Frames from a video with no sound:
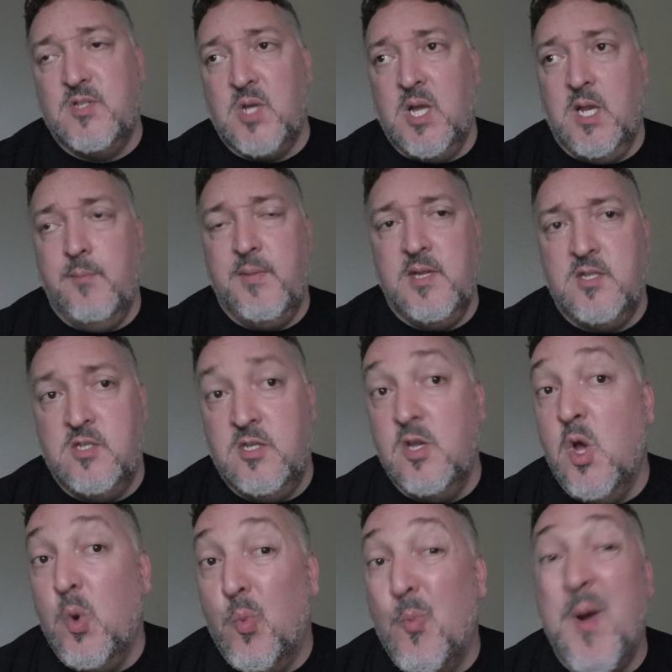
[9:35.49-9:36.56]
So I'm going to be
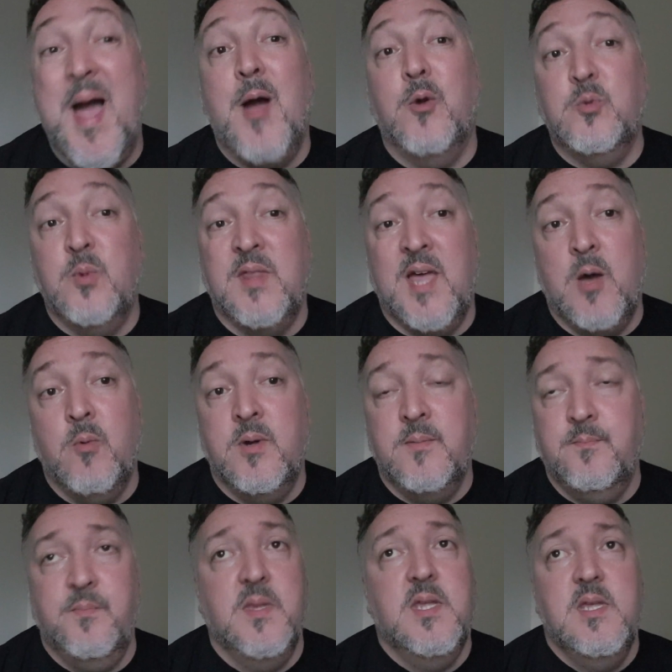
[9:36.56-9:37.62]
wowed with that
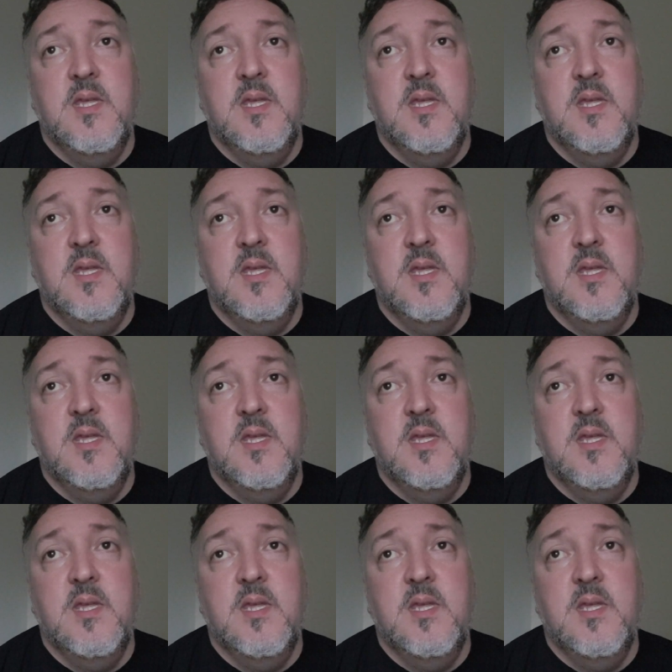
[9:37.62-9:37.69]
one.